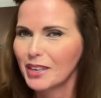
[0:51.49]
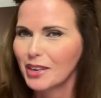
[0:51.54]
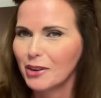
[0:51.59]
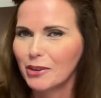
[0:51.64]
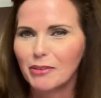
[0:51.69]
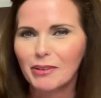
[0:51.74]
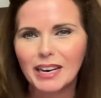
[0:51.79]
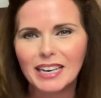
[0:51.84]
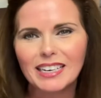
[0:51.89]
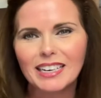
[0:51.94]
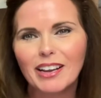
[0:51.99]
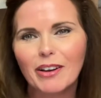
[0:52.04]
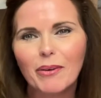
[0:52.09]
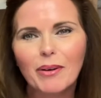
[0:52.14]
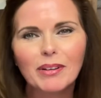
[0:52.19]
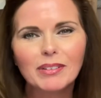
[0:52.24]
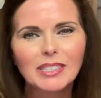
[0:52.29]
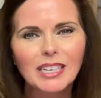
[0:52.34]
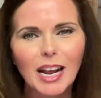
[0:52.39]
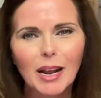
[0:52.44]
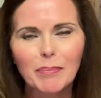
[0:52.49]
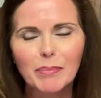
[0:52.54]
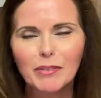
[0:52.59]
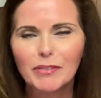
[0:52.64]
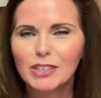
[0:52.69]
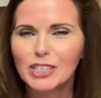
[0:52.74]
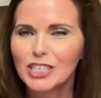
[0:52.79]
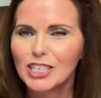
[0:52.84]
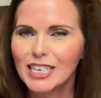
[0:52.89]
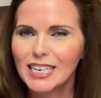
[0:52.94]
Great to go on top of
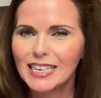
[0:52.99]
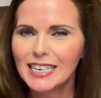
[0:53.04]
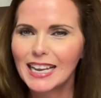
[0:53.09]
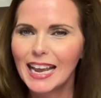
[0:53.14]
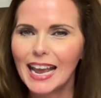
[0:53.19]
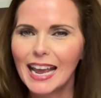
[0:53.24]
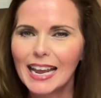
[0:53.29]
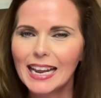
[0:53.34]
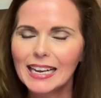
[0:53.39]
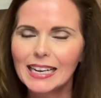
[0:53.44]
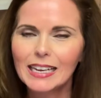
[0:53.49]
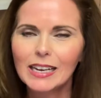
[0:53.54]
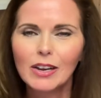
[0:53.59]
a sheet cake,